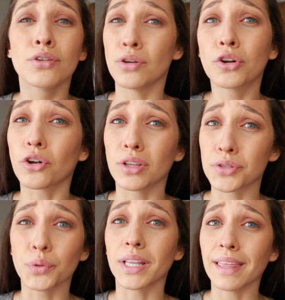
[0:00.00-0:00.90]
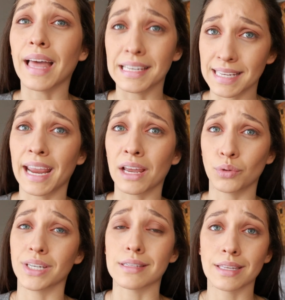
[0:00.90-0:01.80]
no girl is really that tan
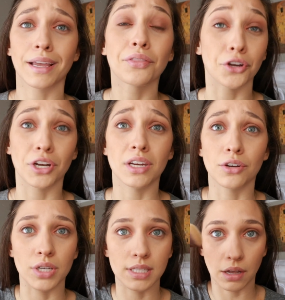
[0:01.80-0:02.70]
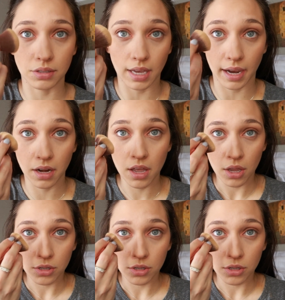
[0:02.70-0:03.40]
when it's like 30 degrees outside.